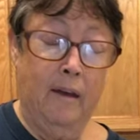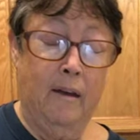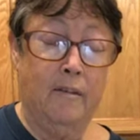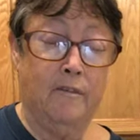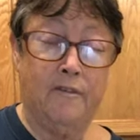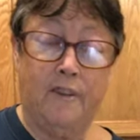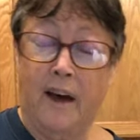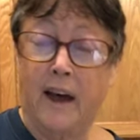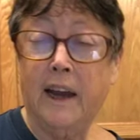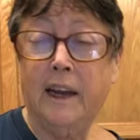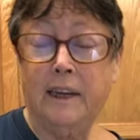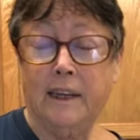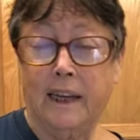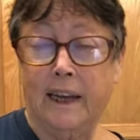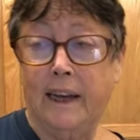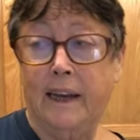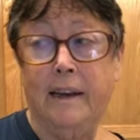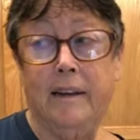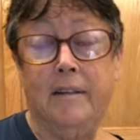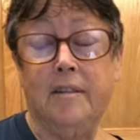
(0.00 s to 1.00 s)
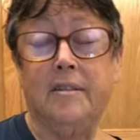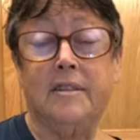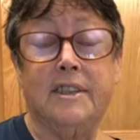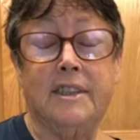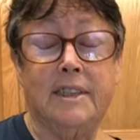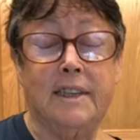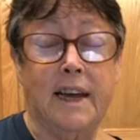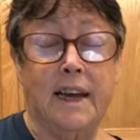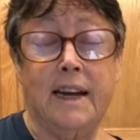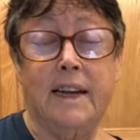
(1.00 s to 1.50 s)
finally,
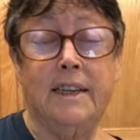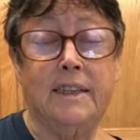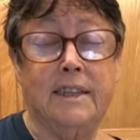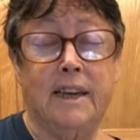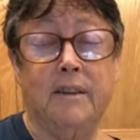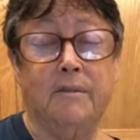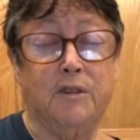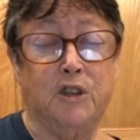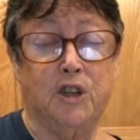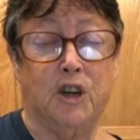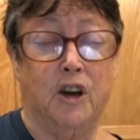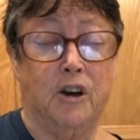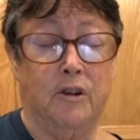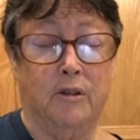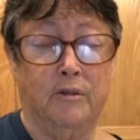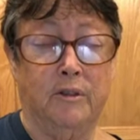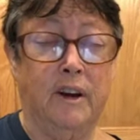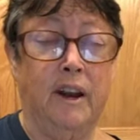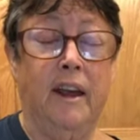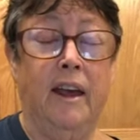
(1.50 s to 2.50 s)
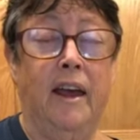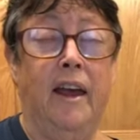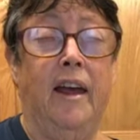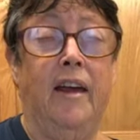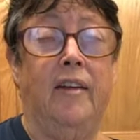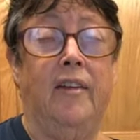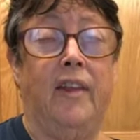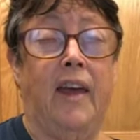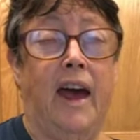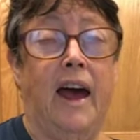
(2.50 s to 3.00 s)
studies have shown
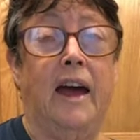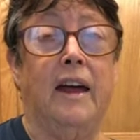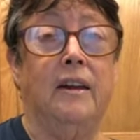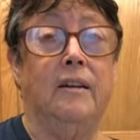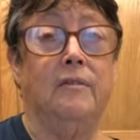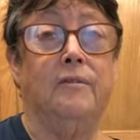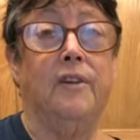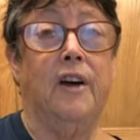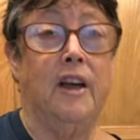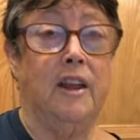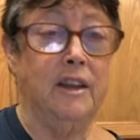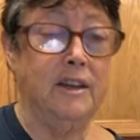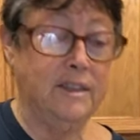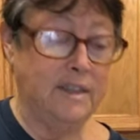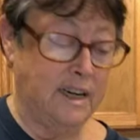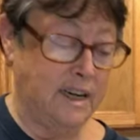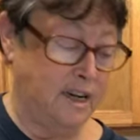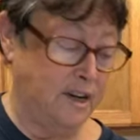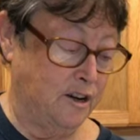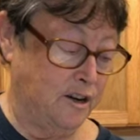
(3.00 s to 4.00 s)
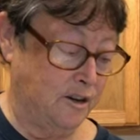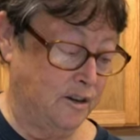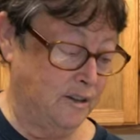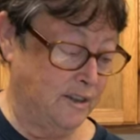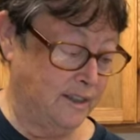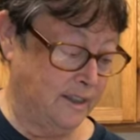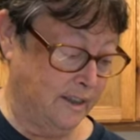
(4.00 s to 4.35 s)
that volunteers